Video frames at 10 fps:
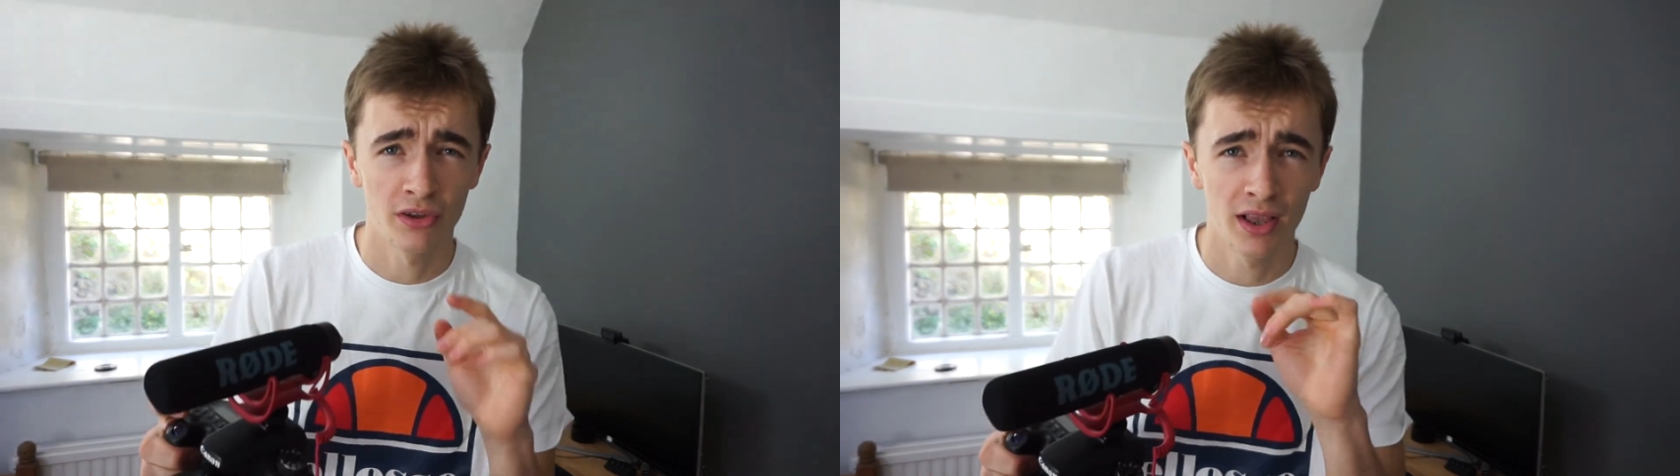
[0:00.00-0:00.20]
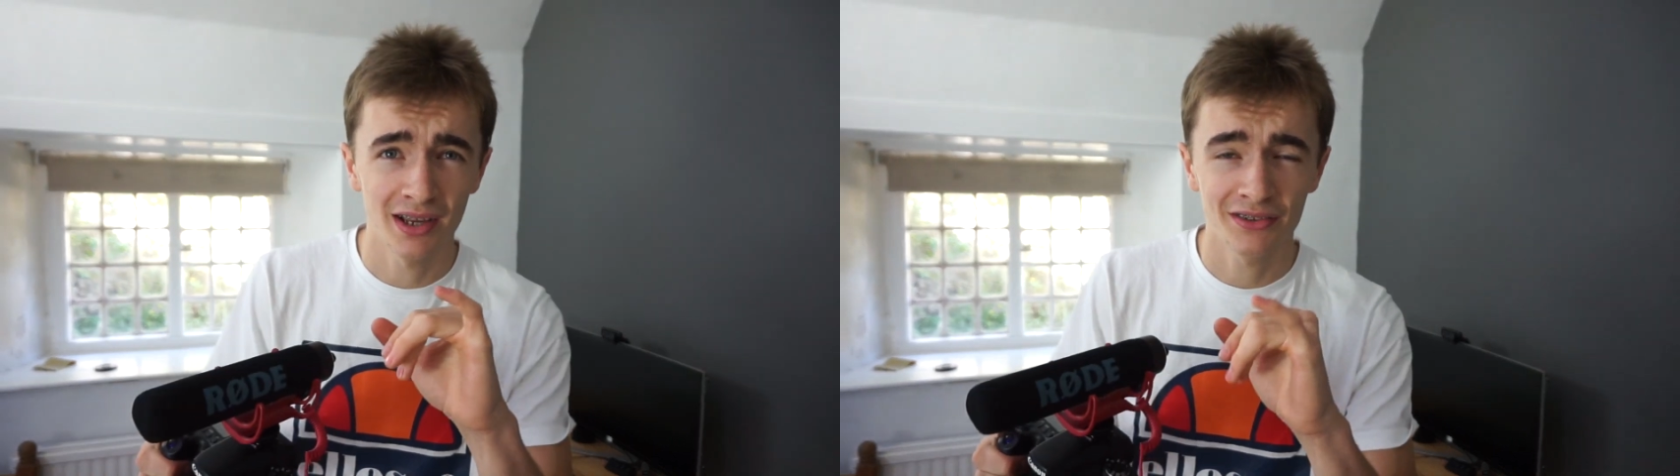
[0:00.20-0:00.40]

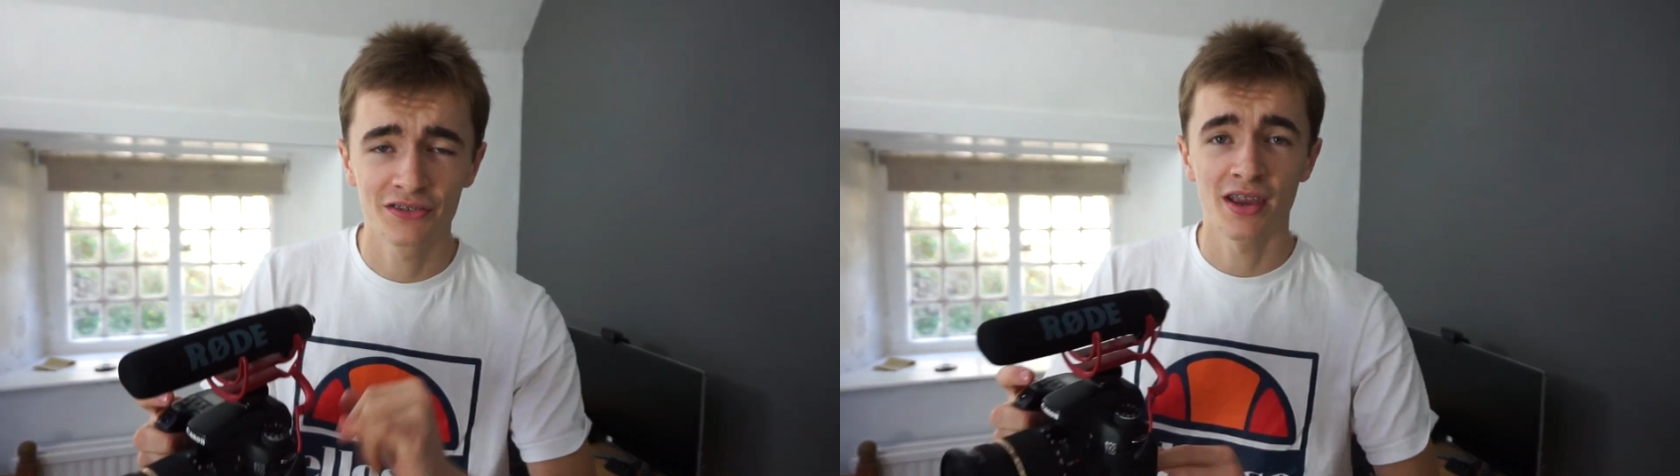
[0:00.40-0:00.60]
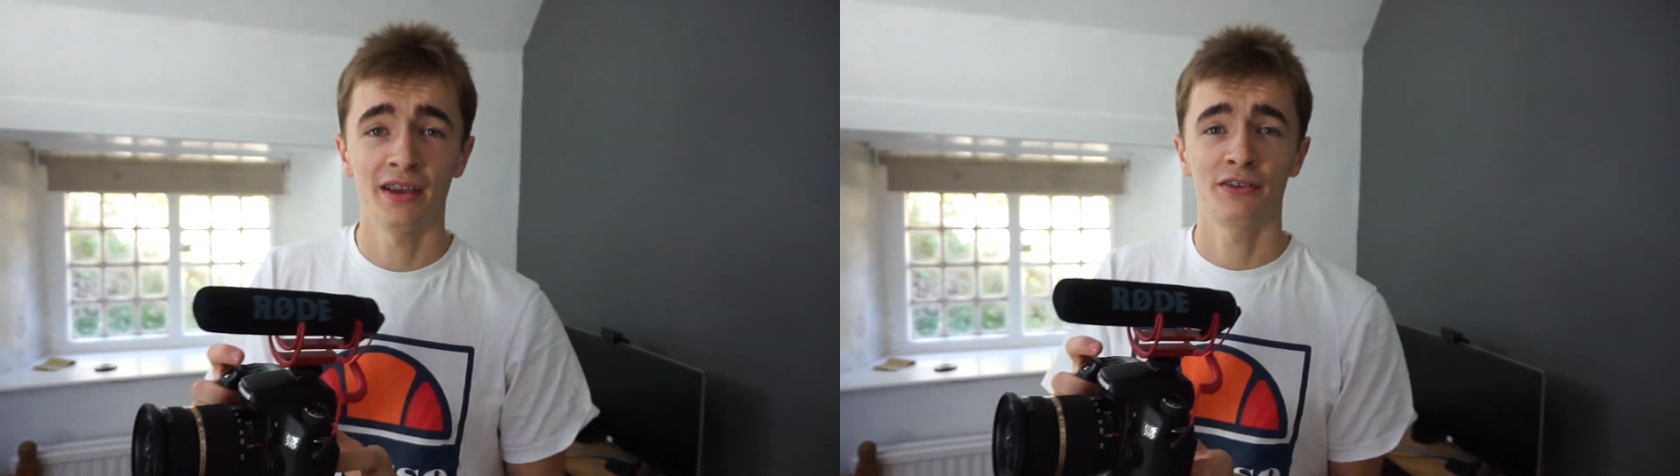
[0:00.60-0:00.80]
so let's
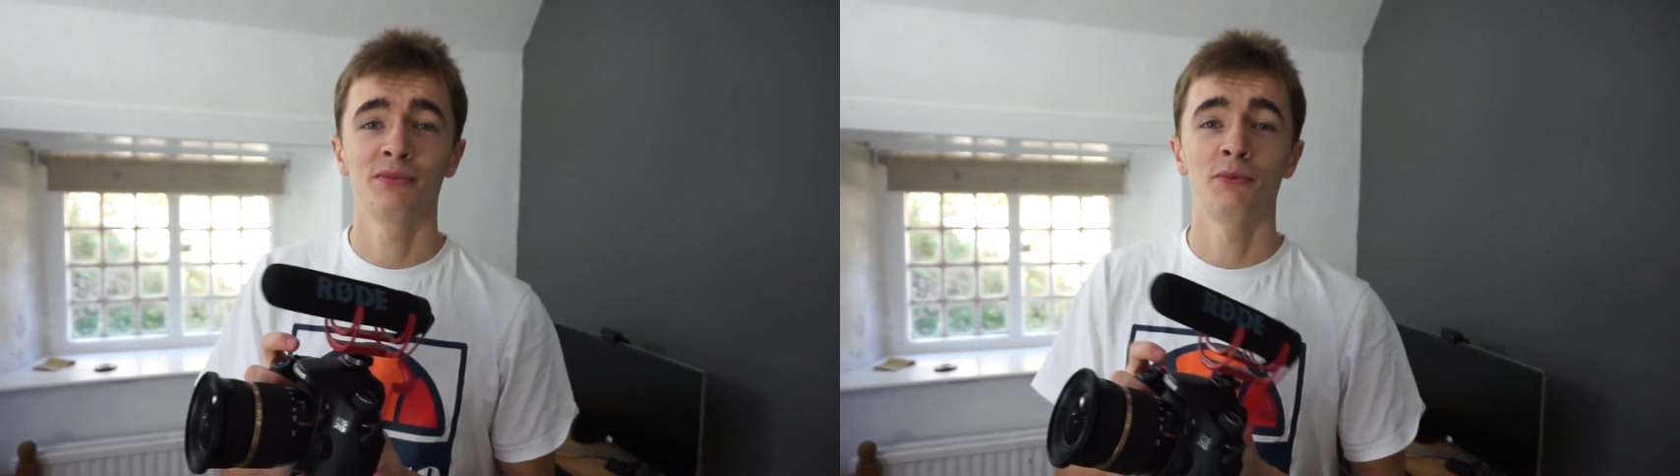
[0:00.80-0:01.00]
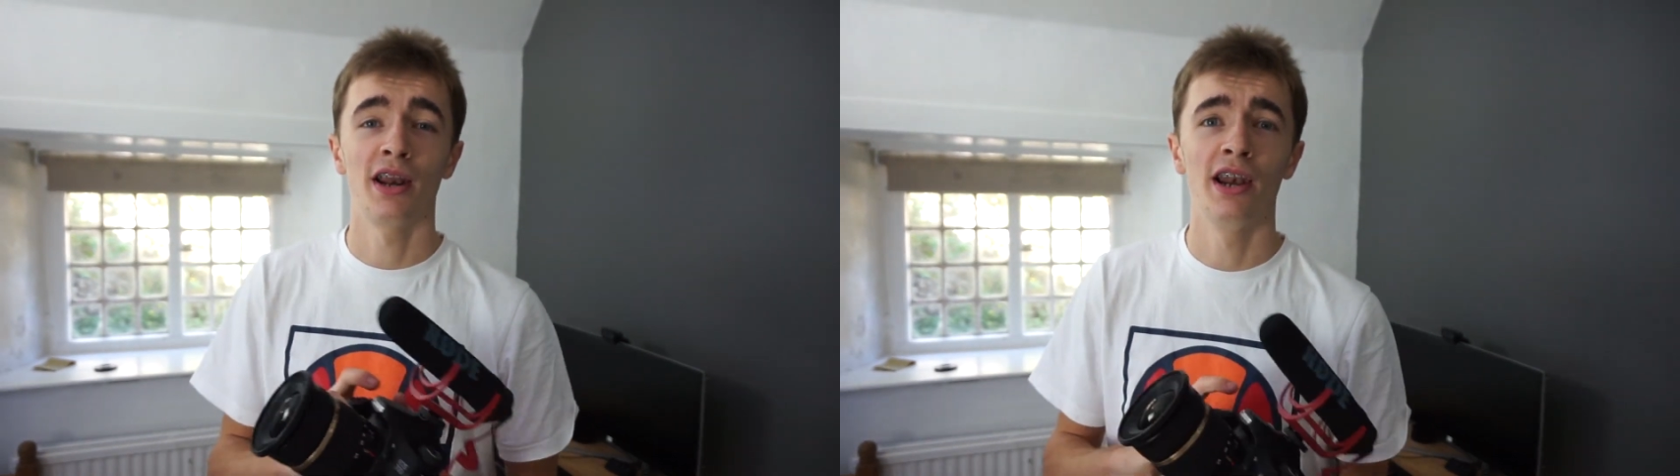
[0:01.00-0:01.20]
test
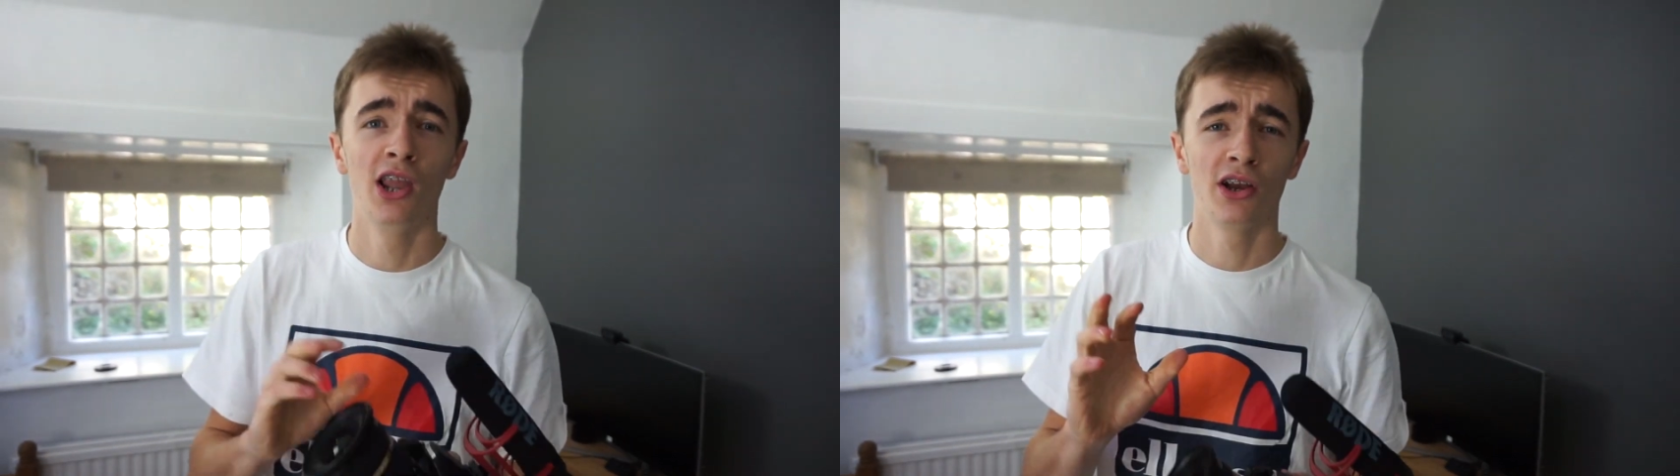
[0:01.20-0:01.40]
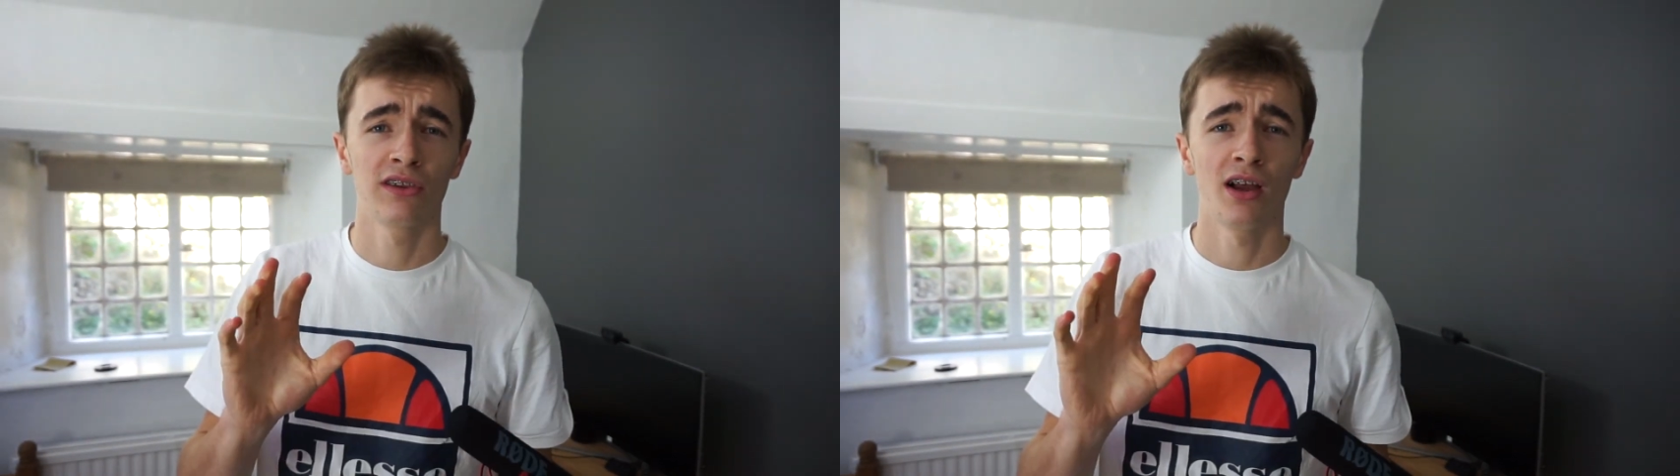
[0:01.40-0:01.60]
what it
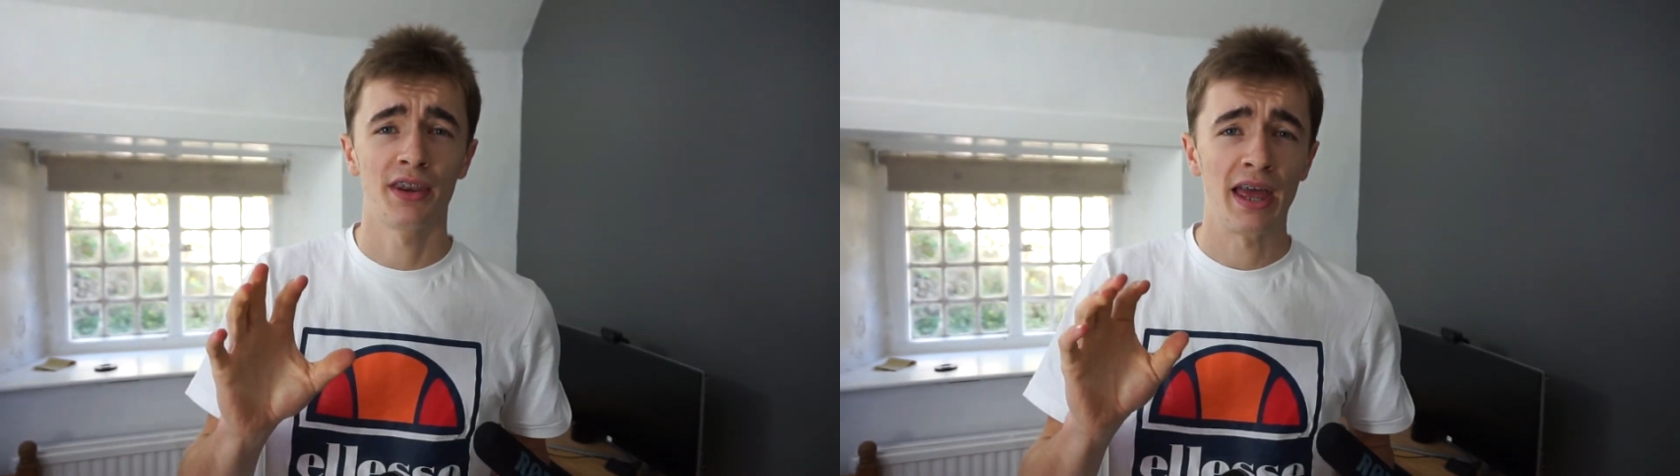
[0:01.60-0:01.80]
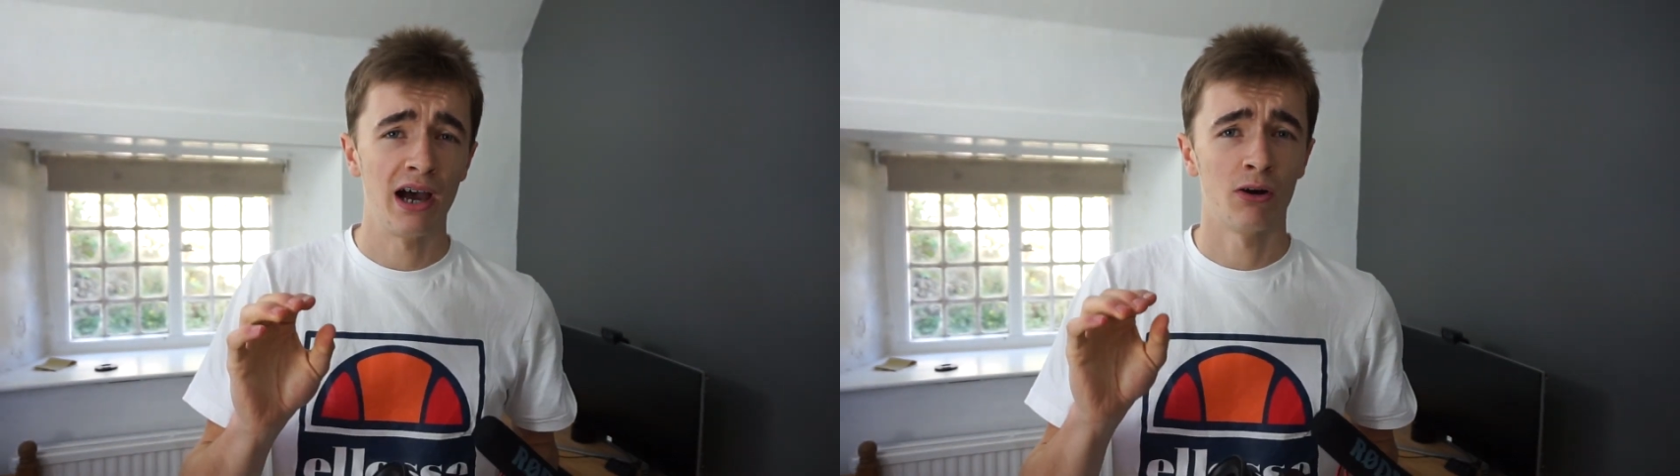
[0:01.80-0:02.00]
looks like
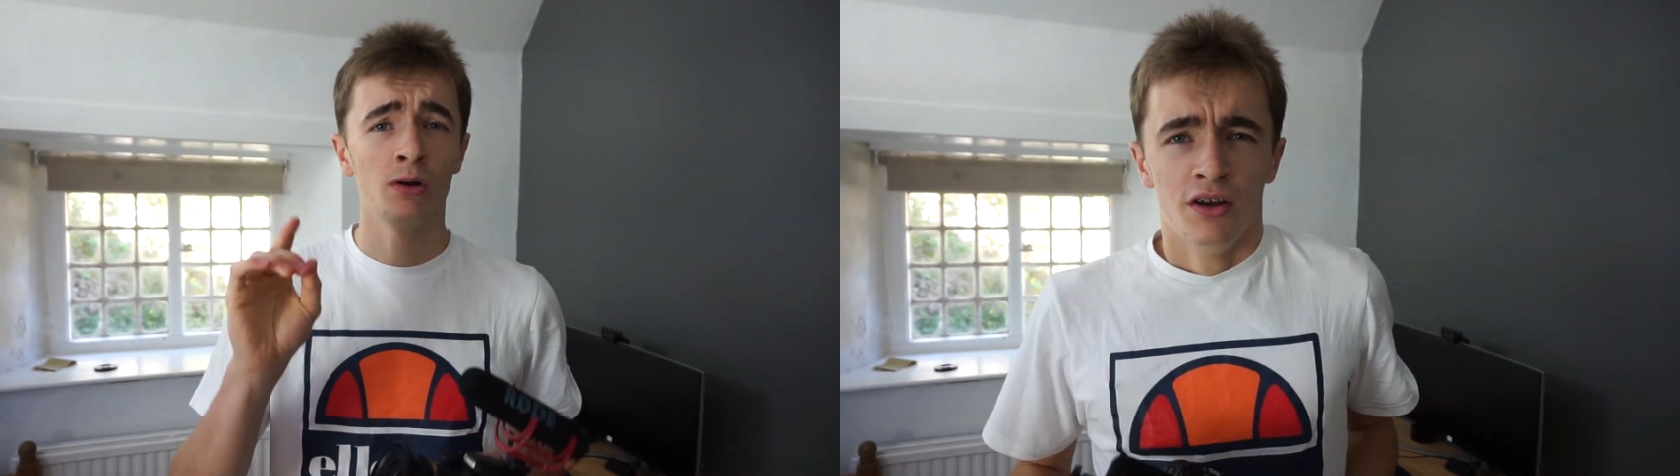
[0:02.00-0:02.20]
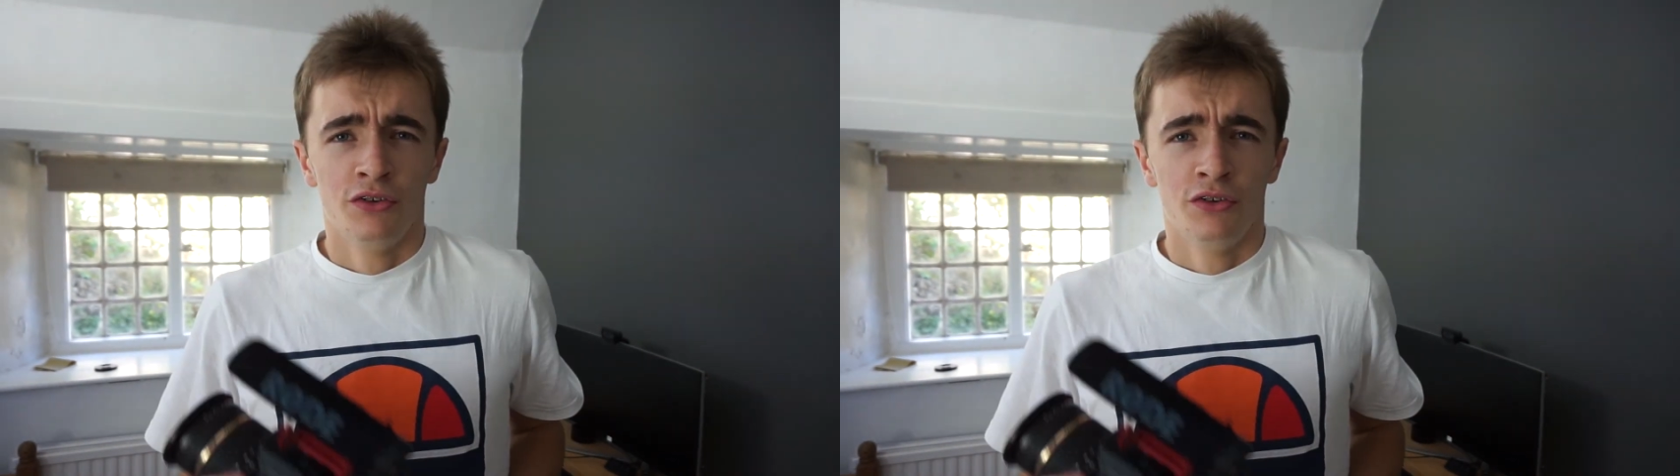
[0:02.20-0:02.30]
now.